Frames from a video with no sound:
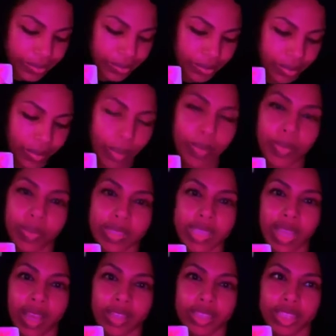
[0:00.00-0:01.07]
Maybe one day
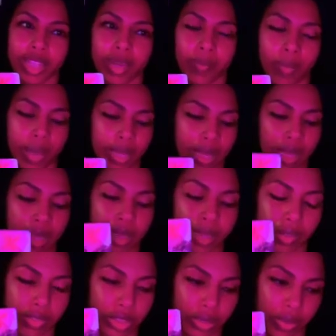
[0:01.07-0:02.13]
I'll share my like love
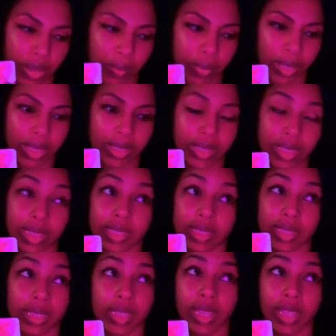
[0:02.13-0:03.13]
story, because it's